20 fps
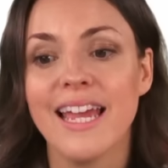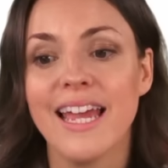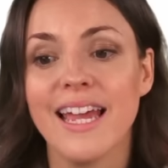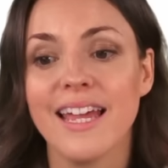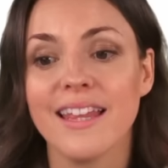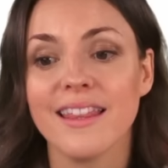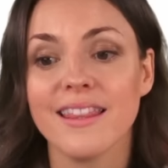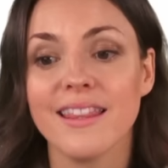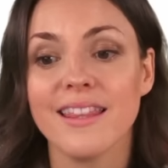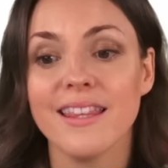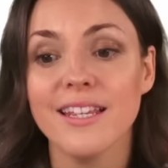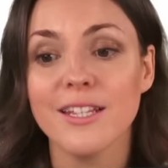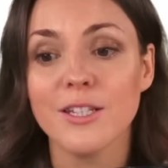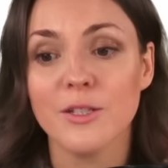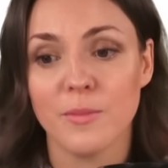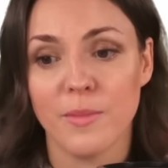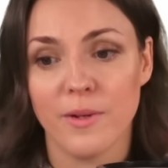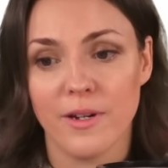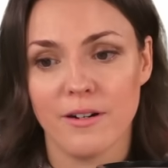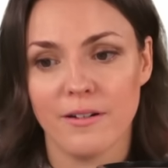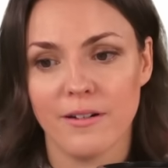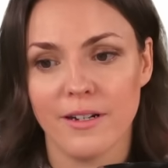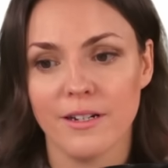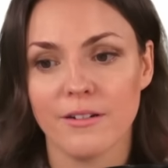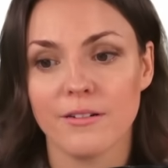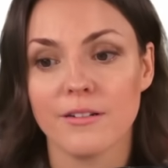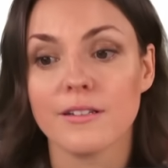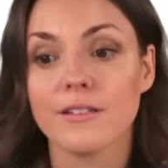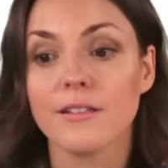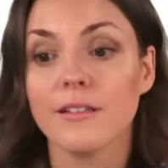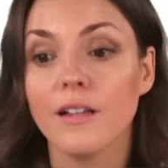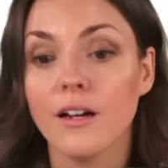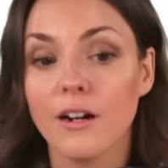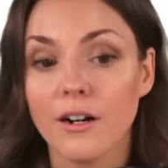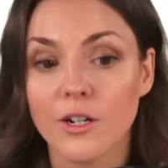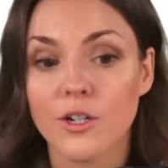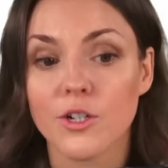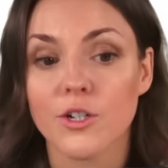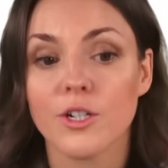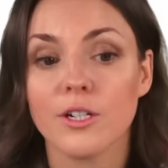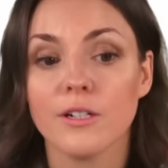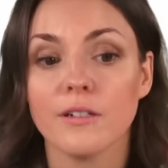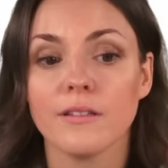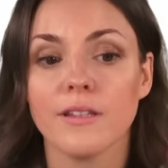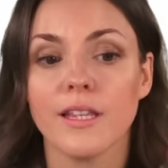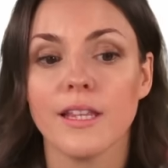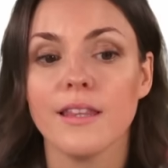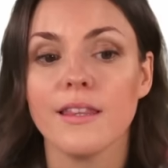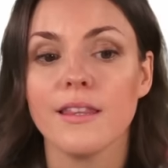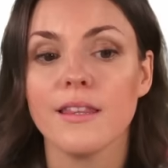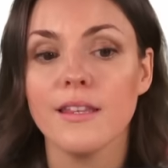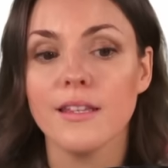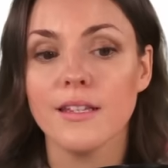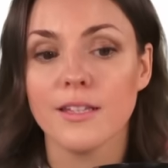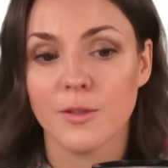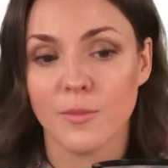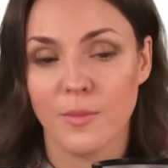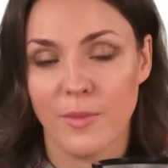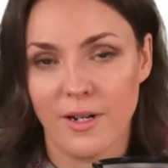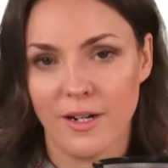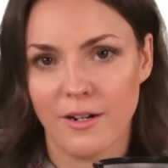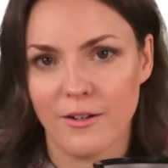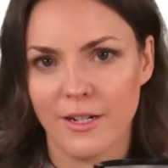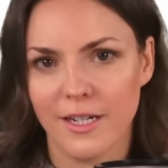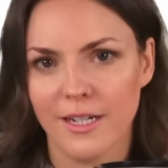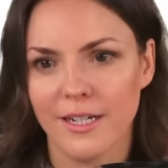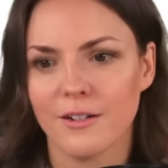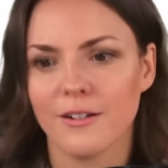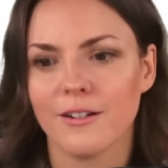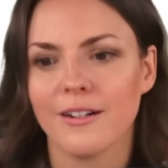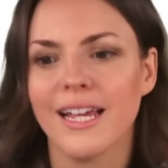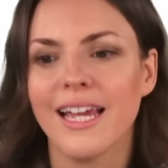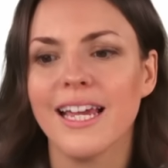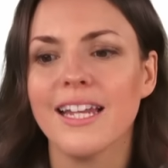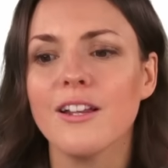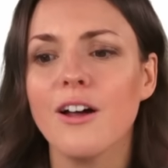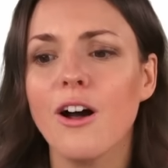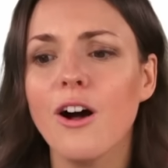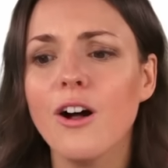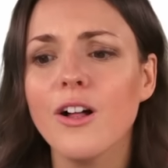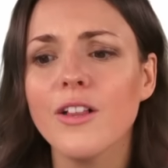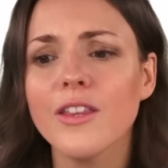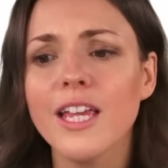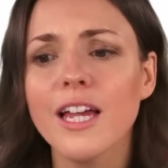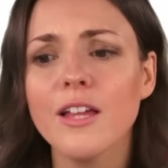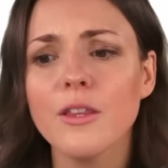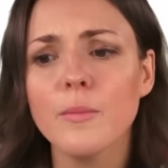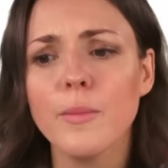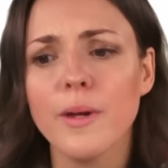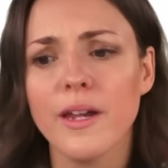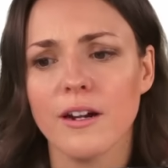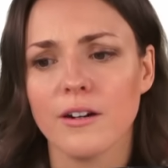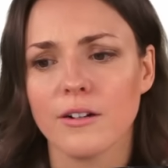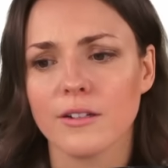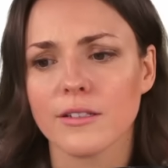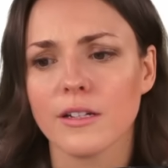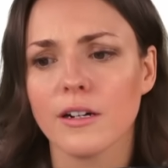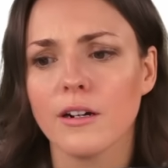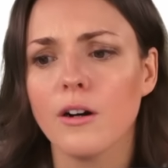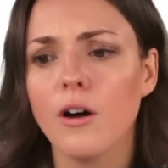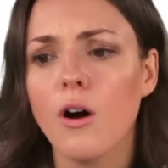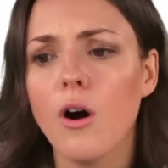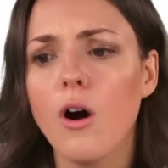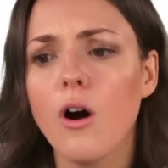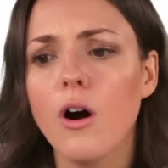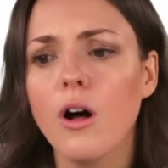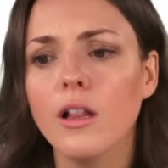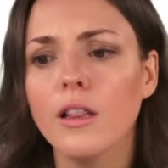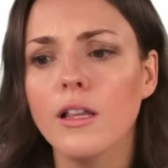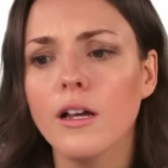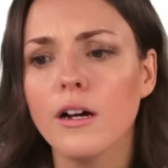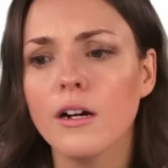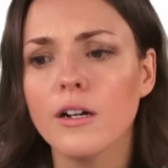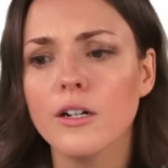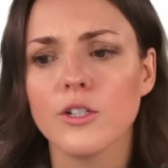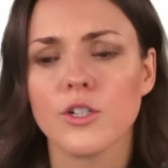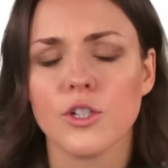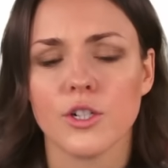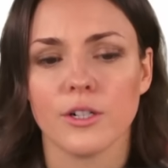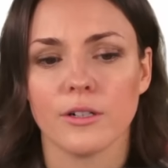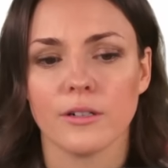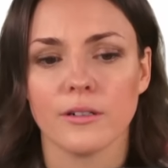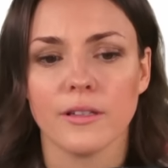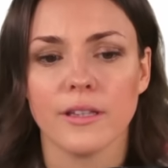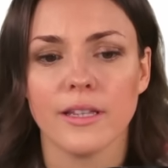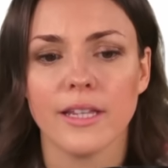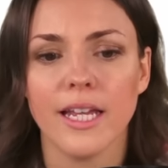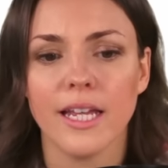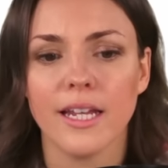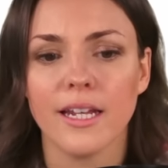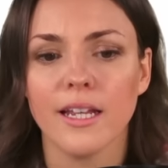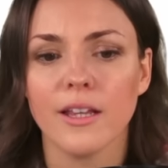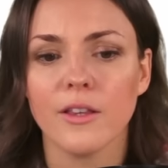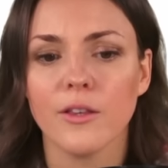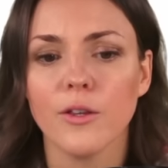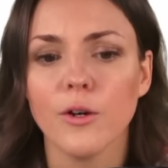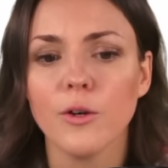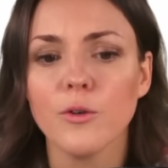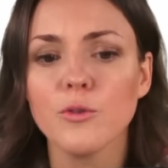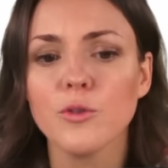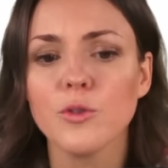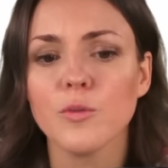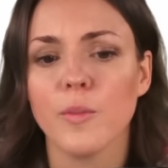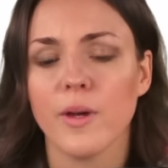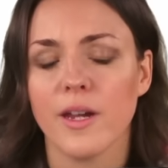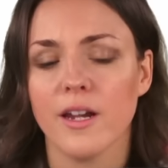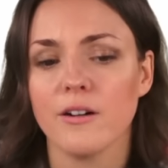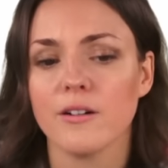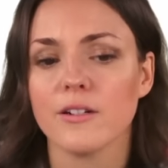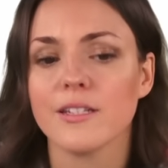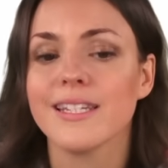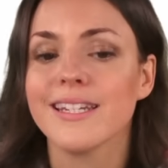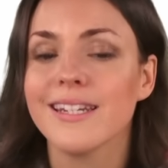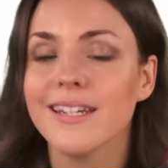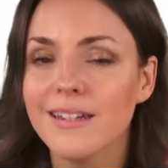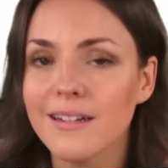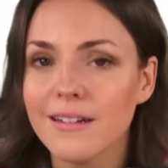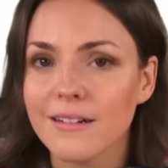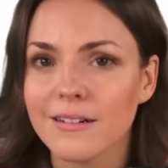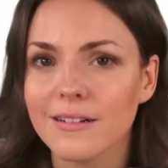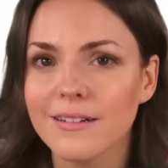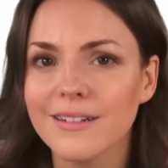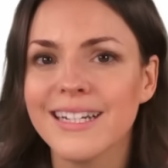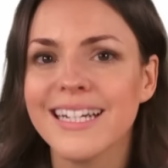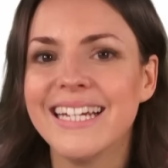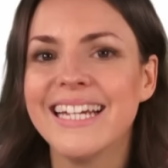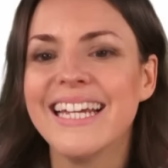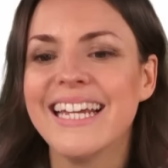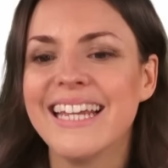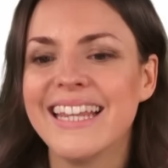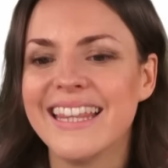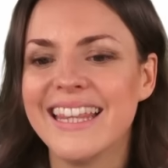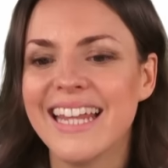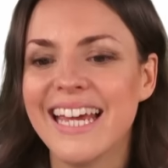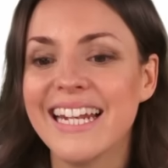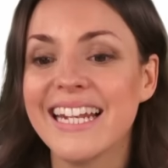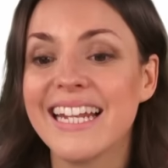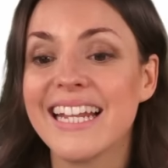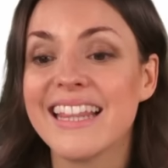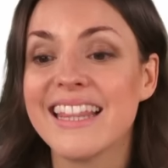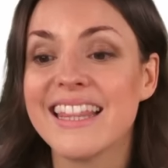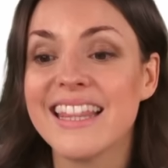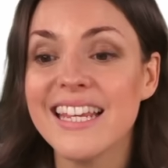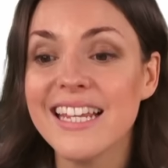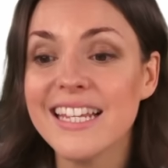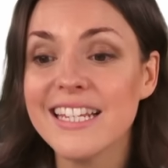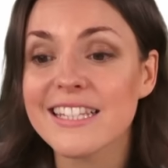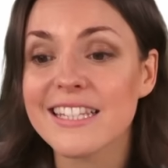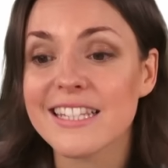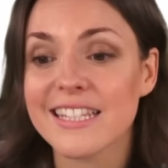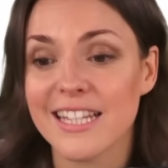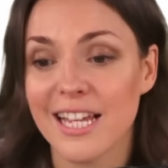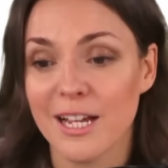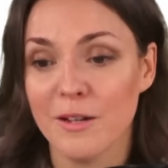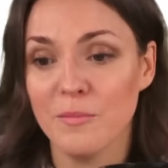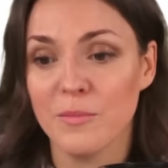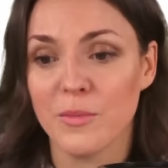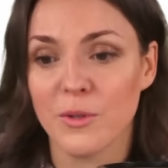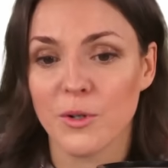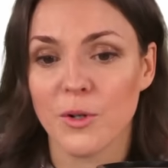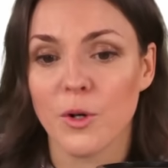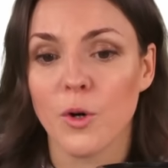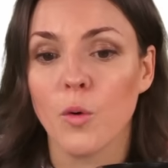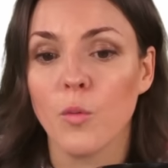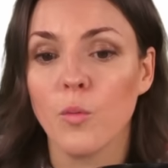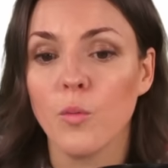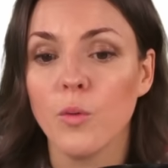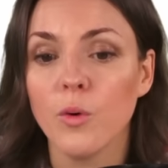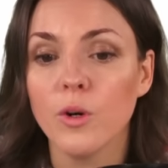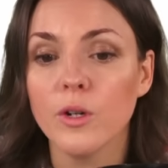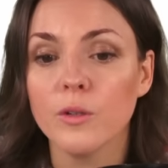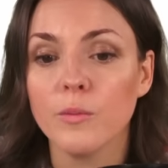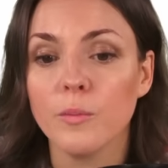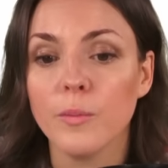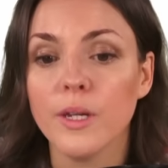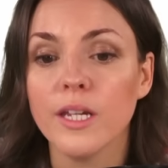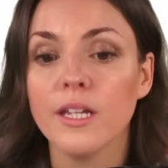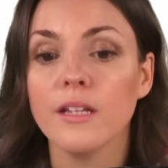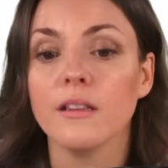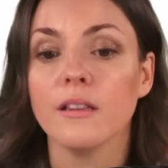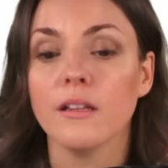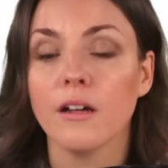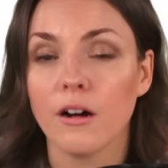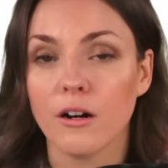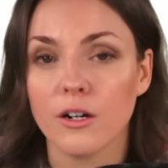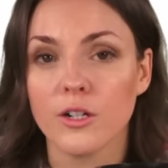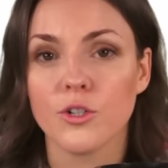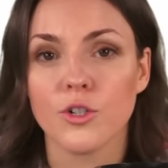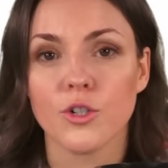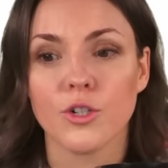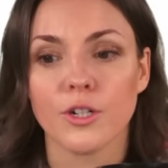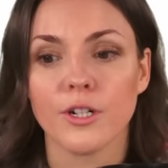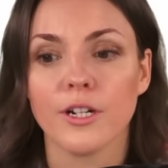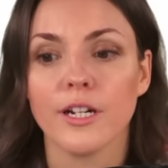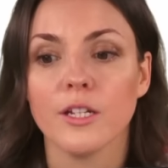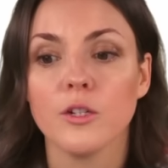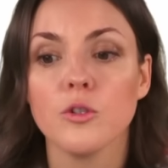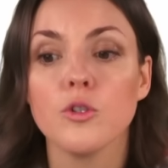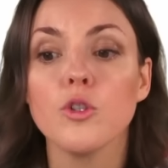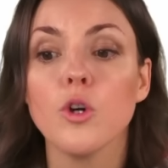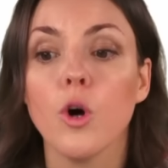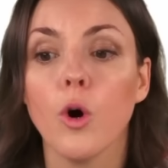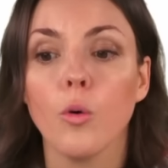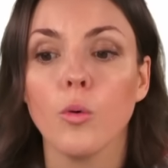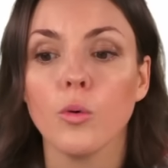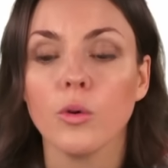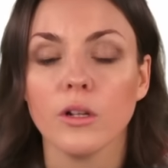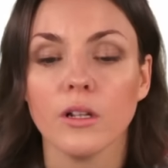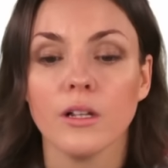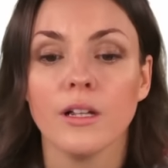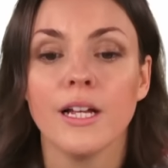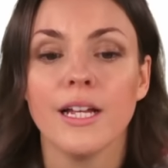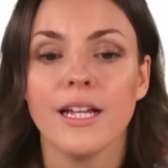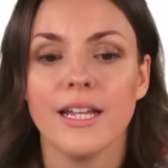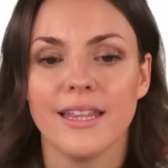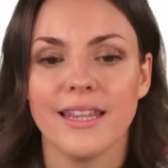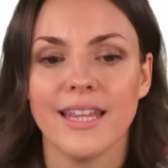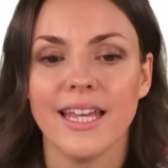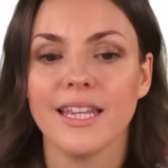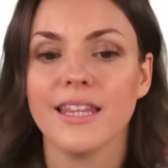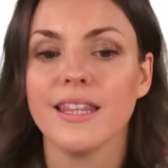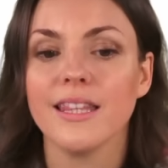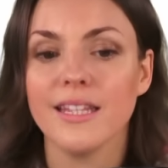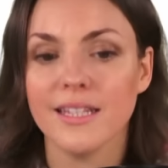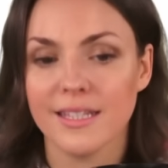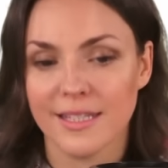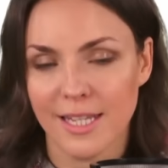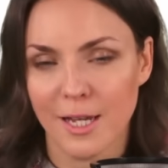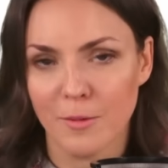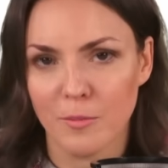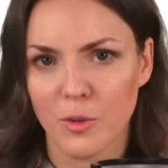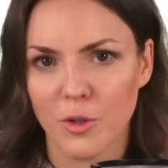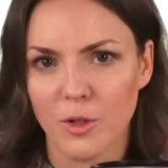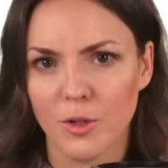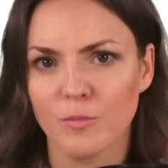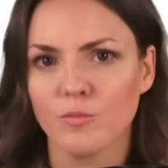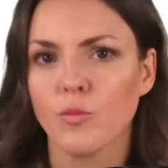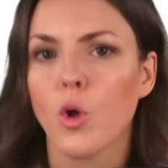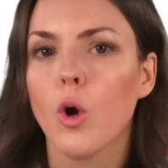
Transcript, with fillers: and this pair here is larger than this pair here, and all the other pairs are all larger than those pairs here, then this number would be larger in total than this number.